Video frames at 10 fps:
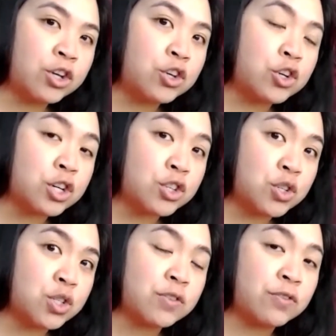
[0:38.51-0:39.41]
you can
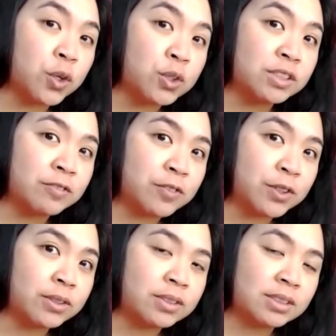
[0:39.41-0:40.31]
use frozen
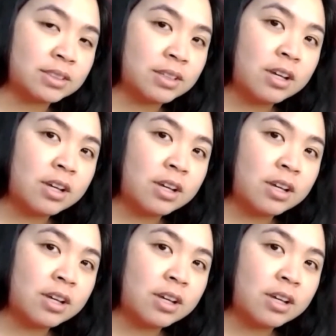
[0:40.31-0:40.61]
fruits.